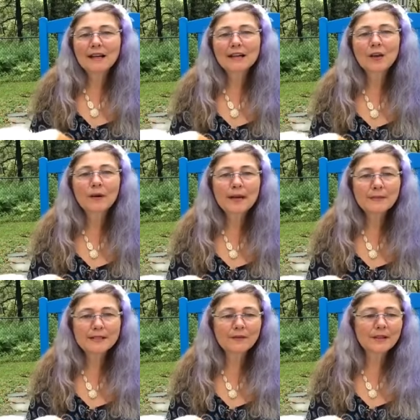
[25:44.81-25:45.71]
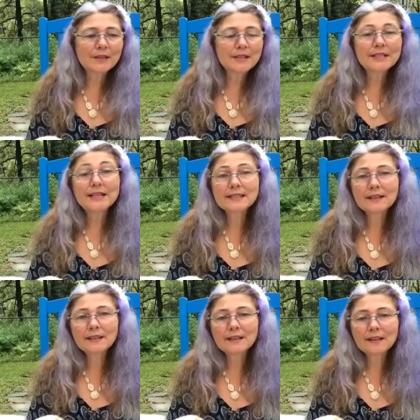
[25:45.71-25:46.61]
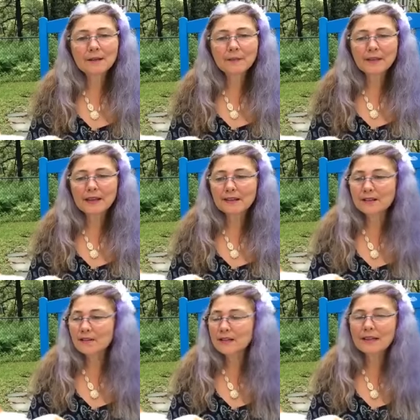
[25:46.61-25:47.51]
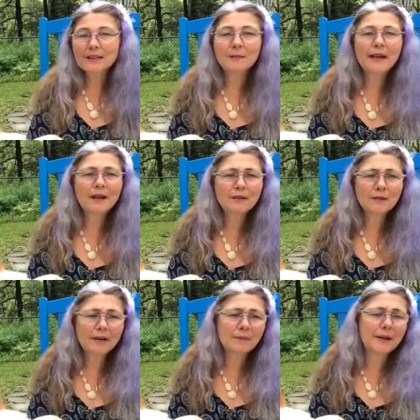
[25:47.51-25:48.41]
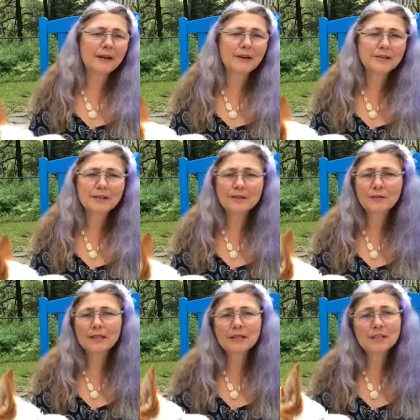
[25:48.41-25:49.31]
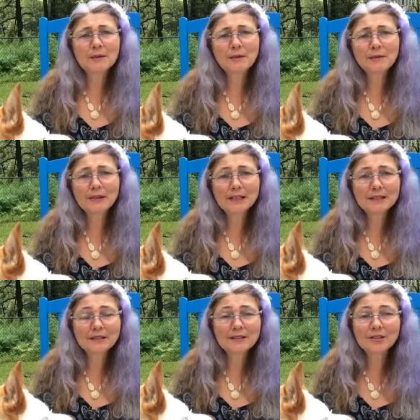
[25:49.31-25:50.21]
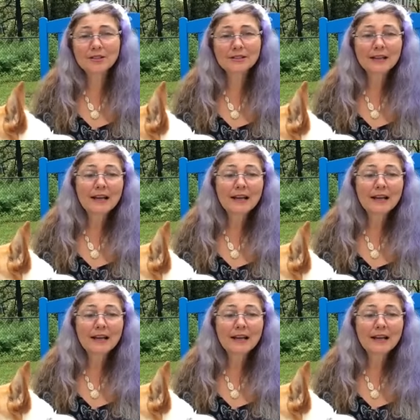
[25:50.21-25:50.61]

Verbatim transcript: crepes with the chestnut in them, and you can get them everywhere in Paris, and they're really cheap and really delicious.